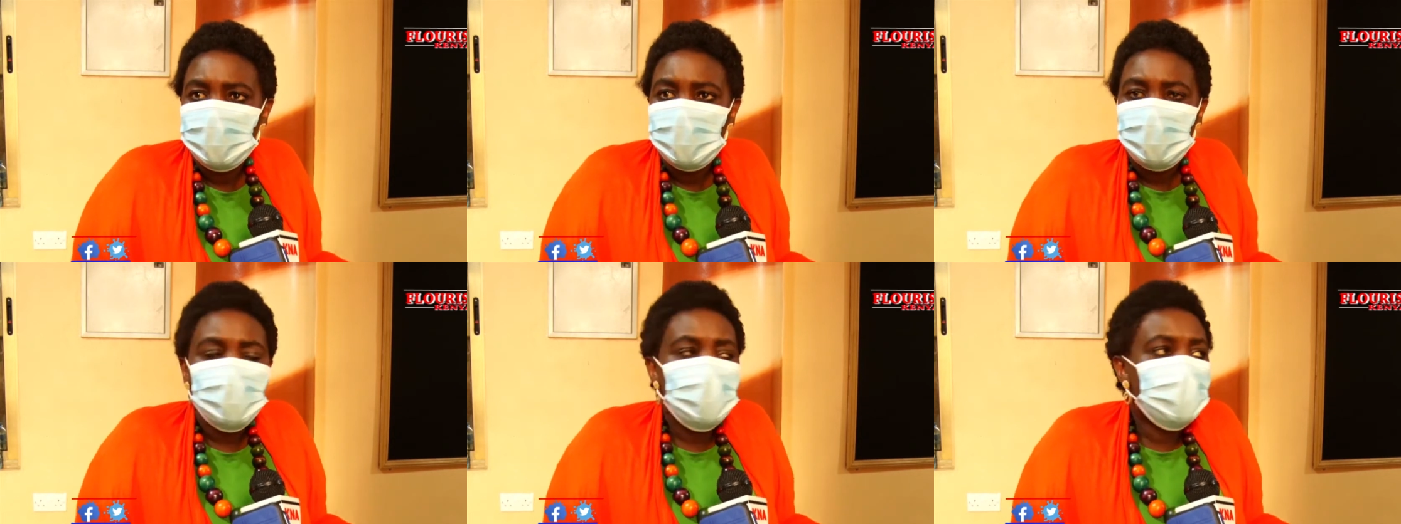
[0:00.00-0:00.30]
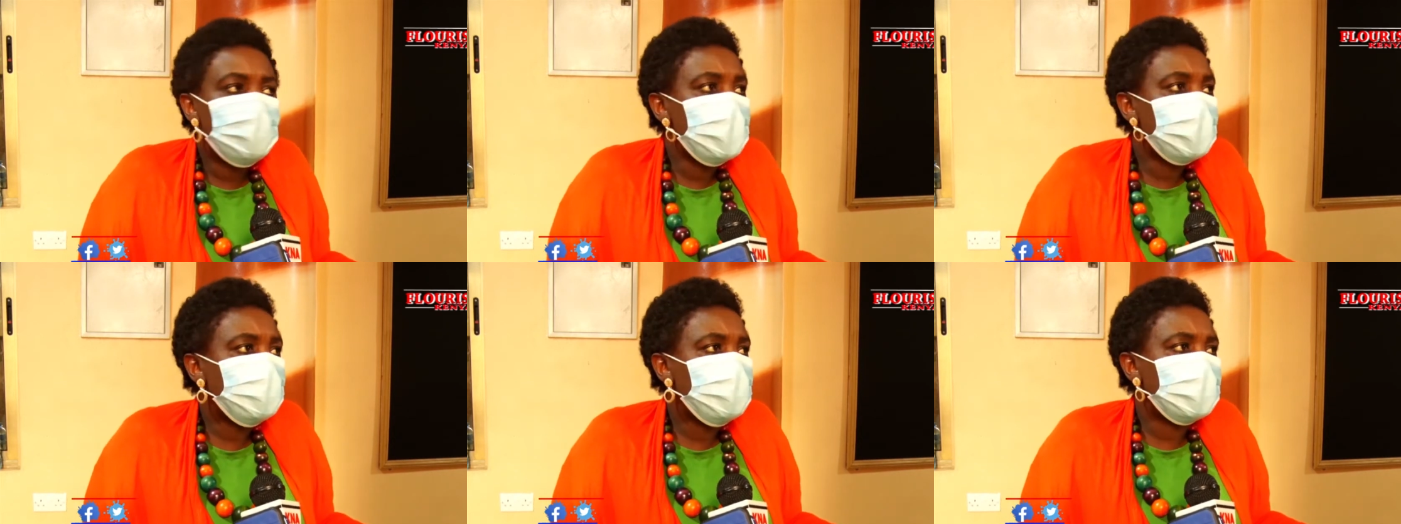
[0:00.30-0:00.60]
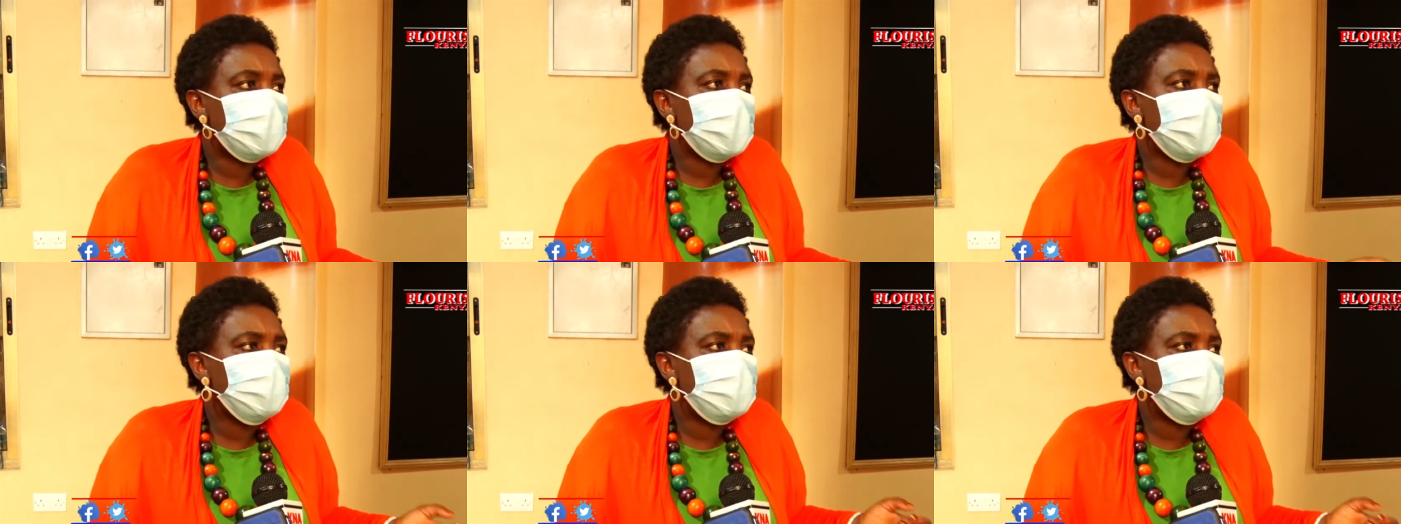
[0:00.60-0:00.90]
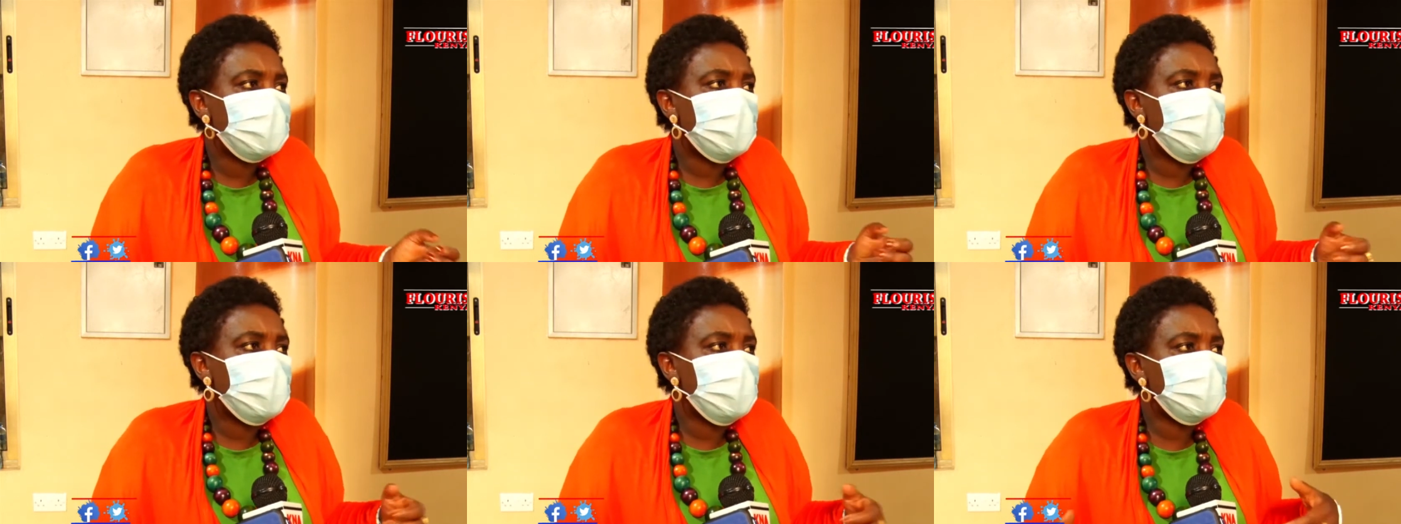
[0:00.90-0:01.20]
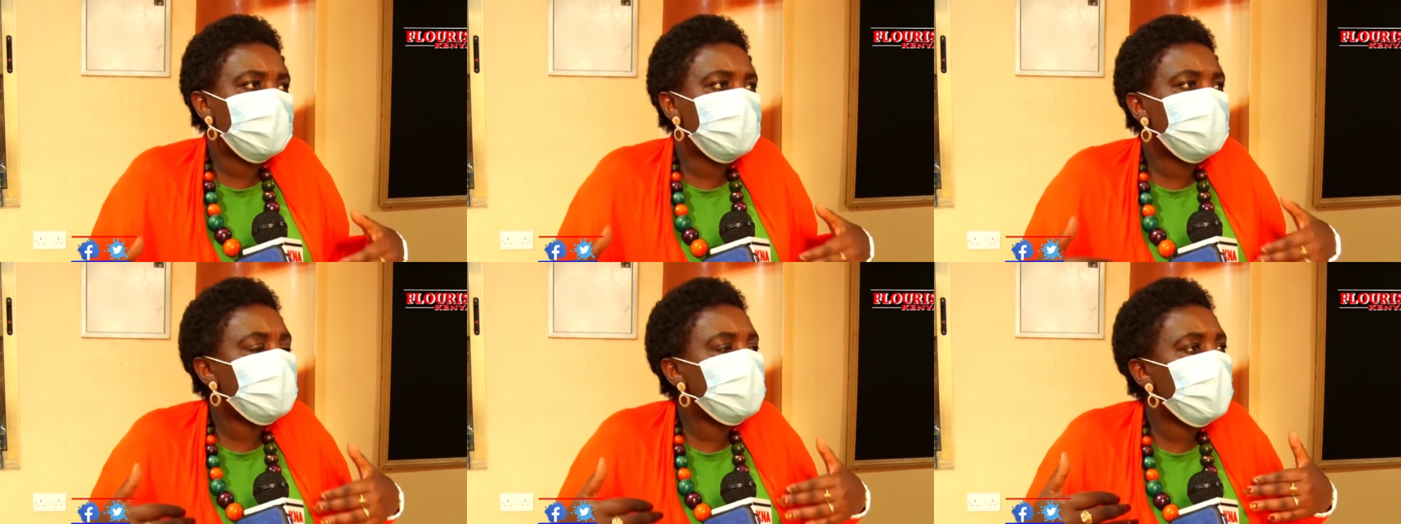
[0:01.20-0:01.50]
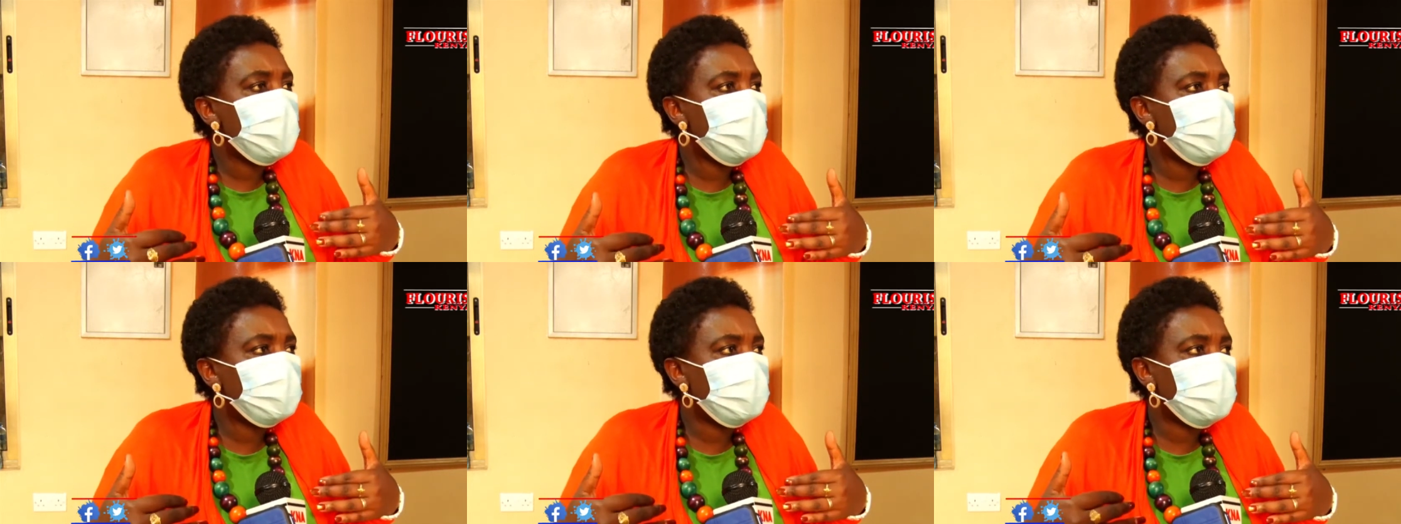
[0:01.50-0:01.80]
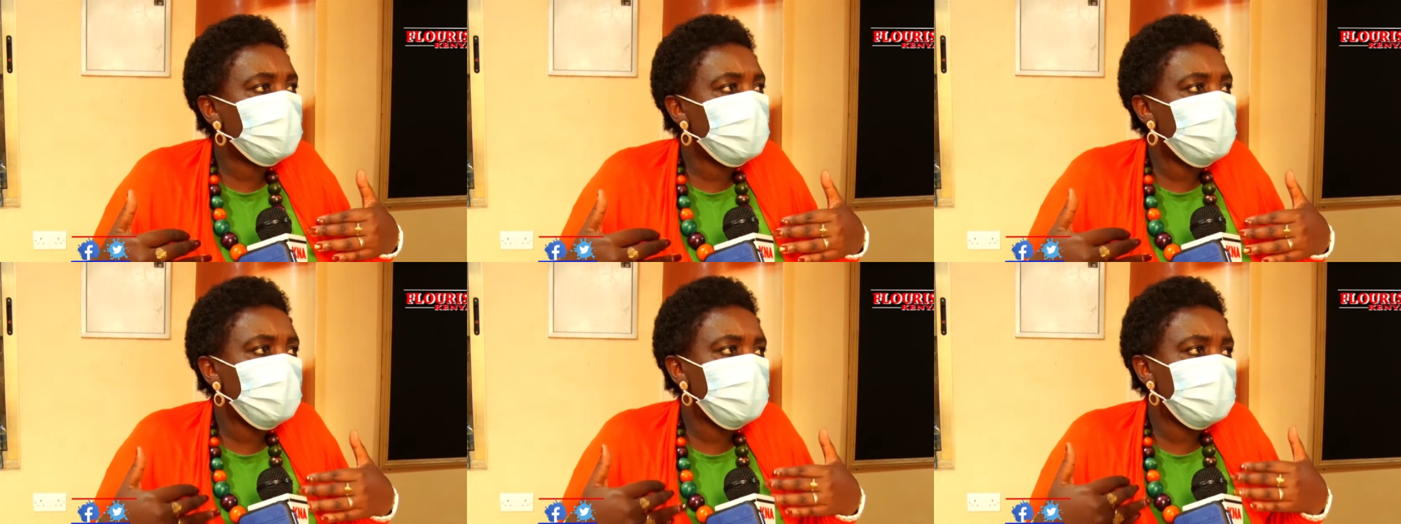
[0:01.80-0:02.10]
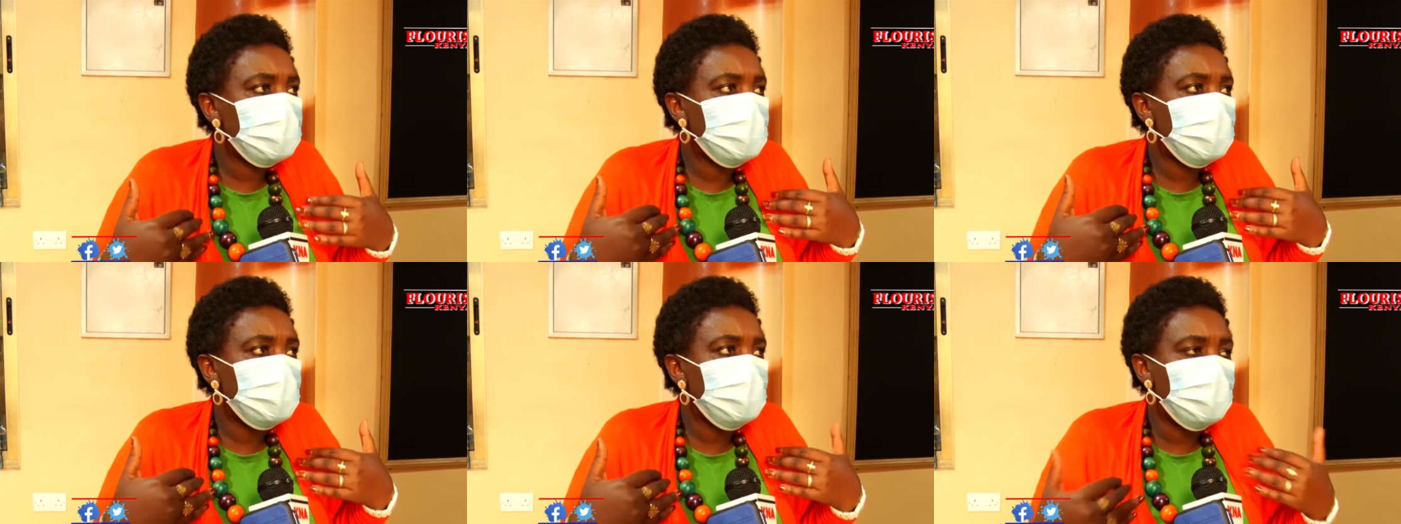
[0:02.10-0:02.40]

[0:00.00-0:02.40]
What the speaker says: commit suicide because they have lost